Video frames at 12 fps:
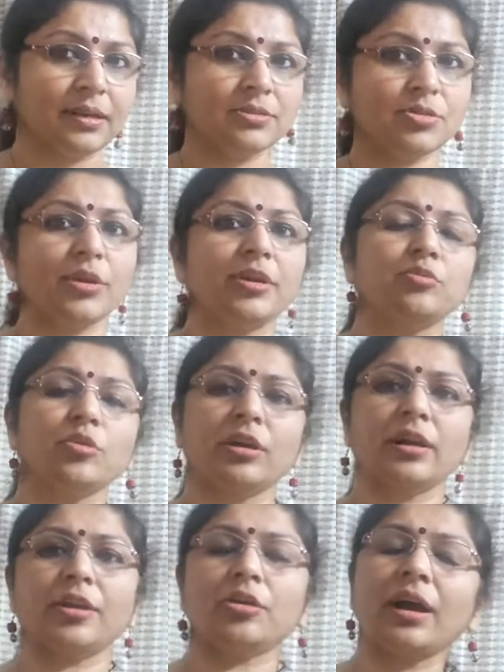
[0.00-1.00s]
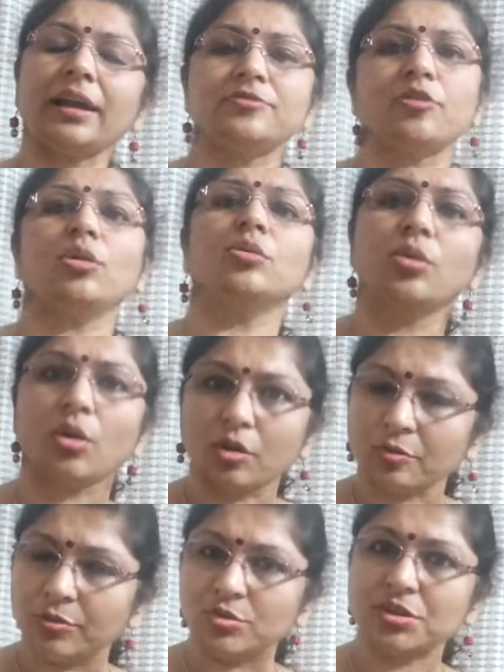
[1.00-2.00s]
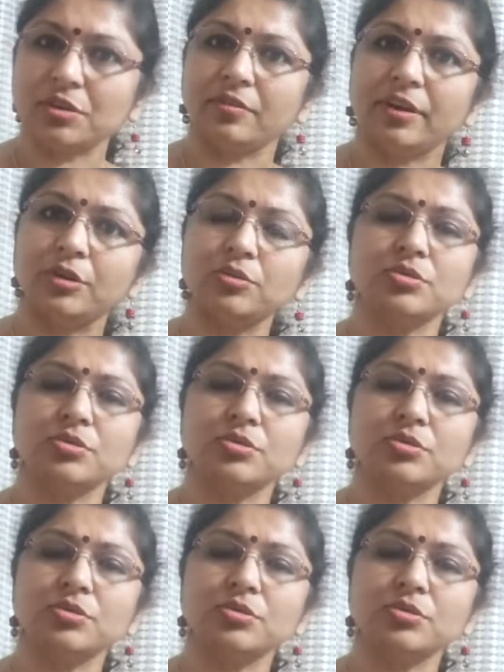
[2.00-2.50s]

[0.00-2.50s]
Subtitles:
So it would, I follow a lot of music videos.